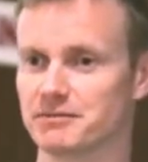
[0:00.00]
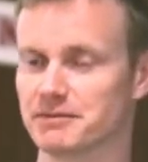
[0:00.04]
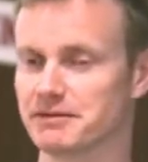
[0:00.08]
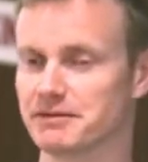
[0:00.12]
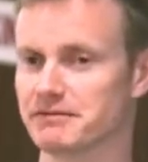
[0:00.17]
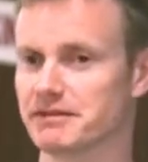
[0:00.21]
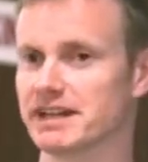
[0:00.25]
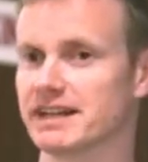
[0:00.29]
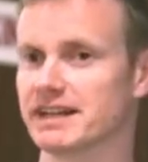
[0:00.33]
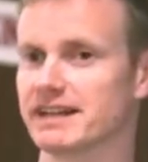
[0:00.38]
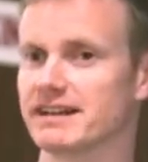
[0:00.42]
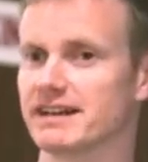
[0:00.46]

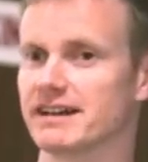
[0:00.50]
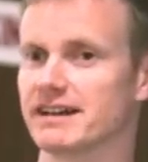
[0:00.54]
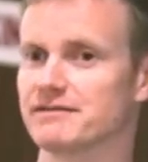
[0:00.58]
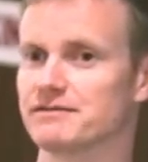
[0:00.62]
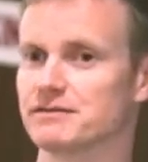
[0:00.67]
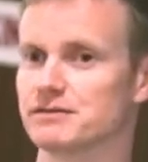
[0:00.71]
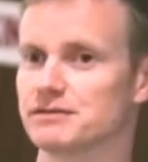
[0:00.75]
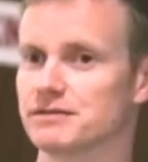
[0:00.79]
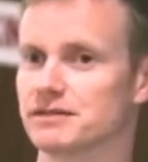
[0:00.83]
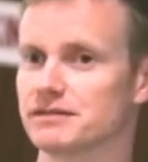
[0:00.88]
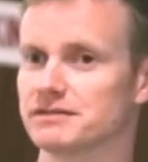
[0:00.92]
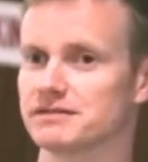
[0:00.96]
be really
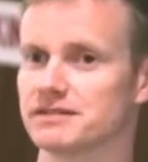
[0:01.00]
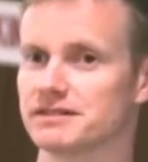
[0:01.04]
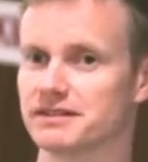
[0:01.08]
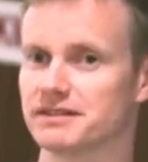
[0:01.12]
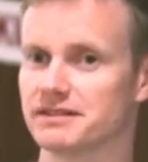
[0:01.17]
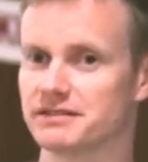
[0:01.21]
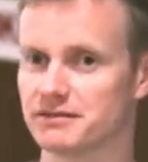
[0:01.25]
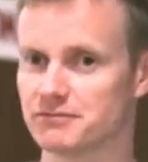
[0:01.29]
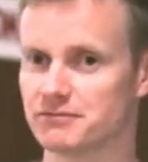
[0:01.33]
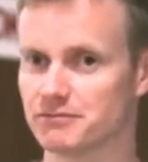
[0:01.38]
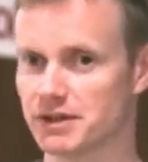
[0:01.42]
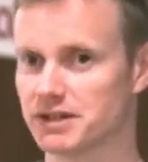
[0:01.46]
careful not to
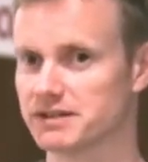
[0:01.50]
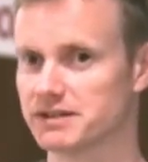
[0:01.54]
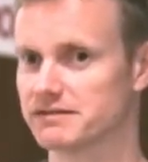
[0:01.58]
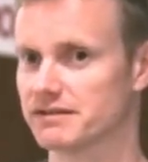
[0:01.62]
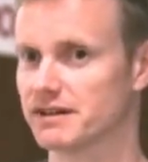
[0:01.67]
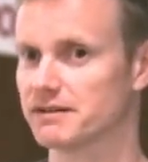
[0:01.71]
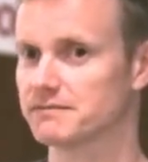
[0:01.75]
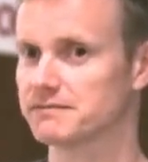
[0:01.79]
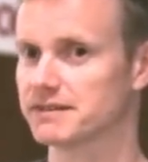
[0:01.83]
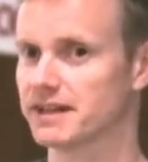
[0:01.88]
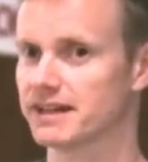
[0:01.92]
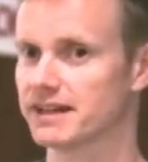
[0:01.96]
do
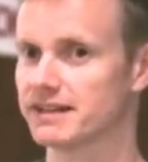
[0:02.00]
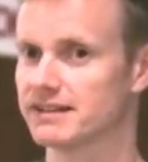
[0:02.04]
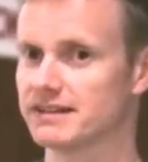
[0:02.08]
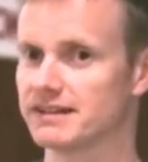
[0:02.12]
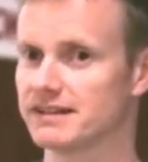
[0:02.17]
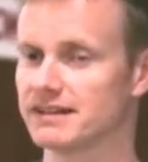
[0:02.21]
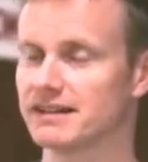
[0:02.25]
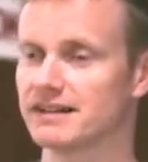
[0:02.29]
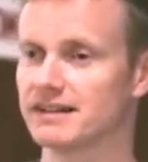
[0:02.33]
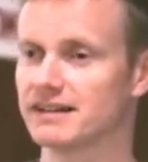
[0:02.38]
Composer update.